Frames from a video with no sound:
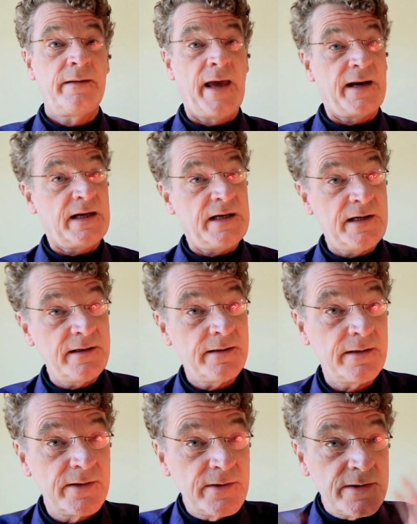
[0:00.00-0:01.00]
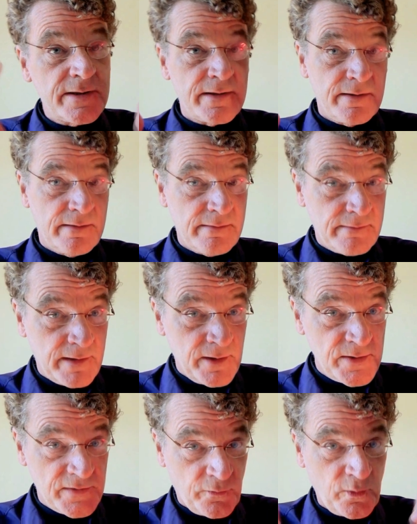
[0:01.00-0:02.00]
that hears
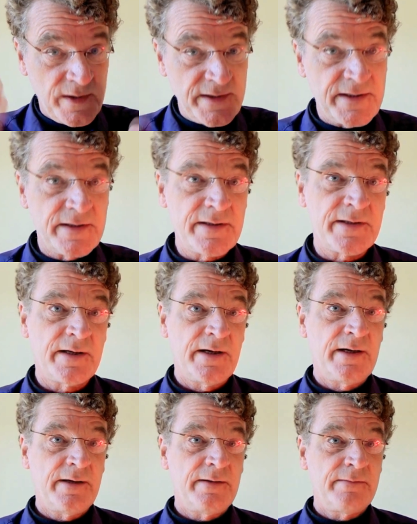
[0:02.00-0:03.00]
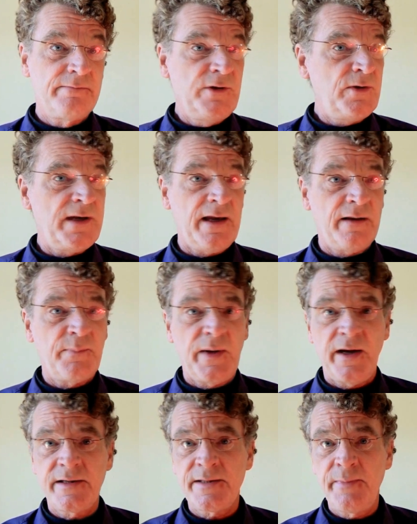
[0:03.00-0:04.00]
those voices, you can't
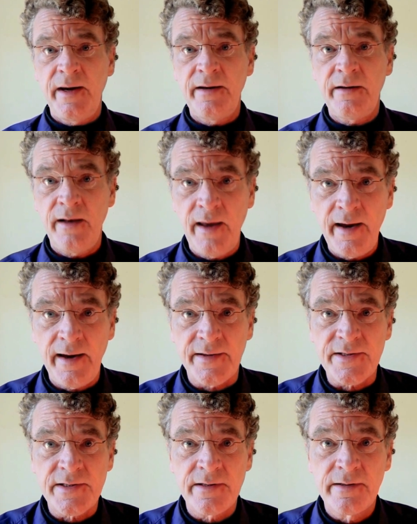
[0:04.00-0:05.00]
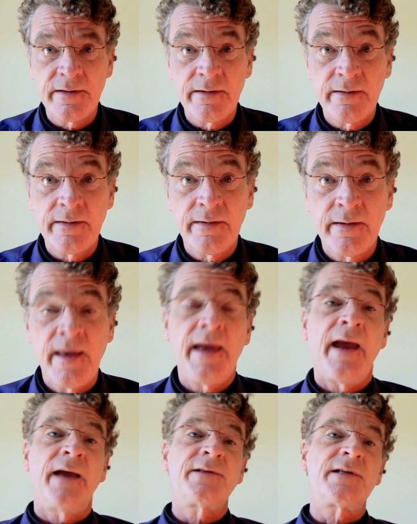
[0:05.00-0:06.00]
pass my class.
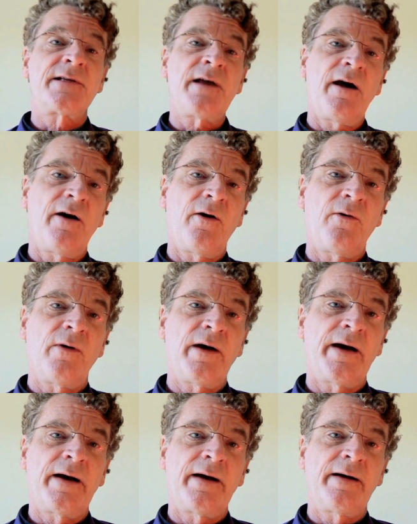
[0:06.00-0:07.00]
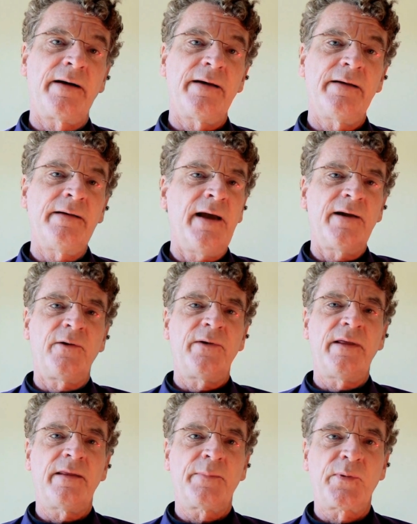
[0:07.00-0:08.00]
And so, not
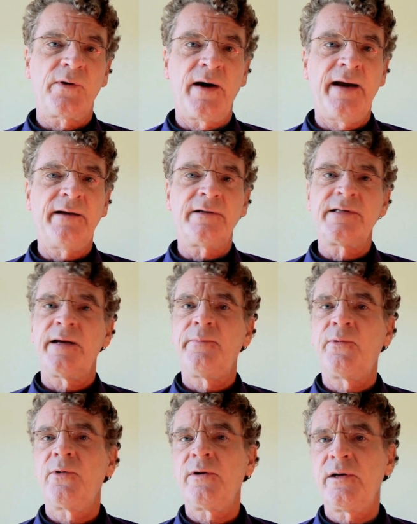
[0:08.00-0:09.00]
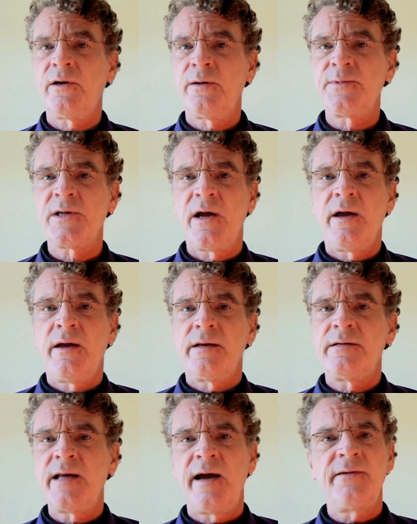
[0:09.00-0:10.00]
only the parietal, temporal lobes,
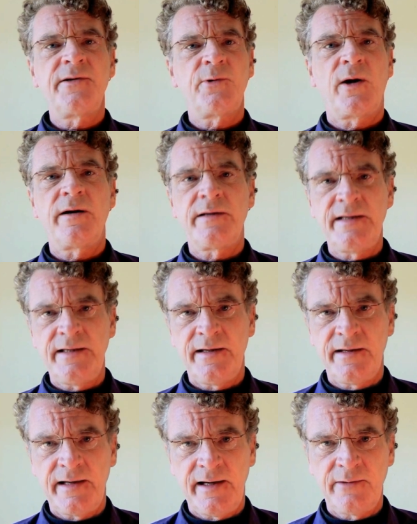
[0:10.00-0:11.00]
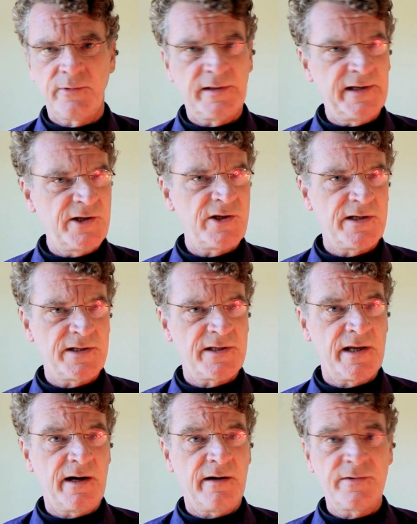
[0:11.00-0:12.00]
down to our DNA, religion
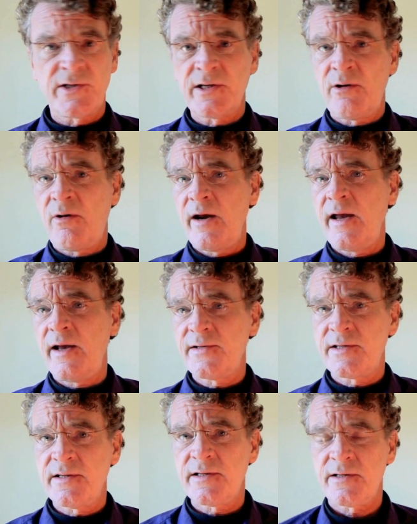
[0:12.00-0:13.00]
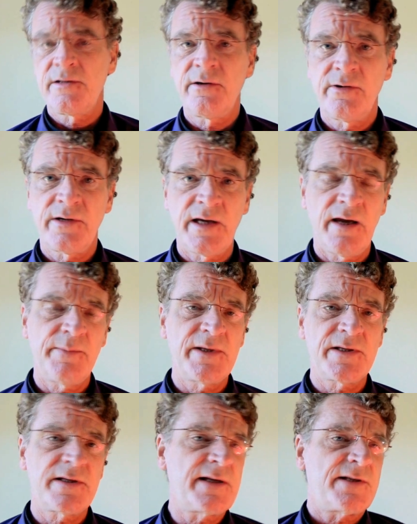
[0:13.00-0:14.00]
is there. And so I asked this
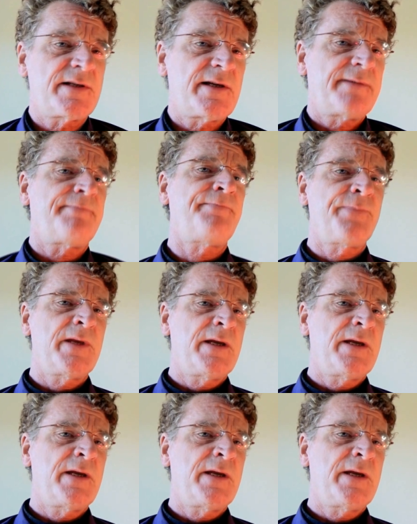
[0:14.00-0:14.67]
neurochemist, I said,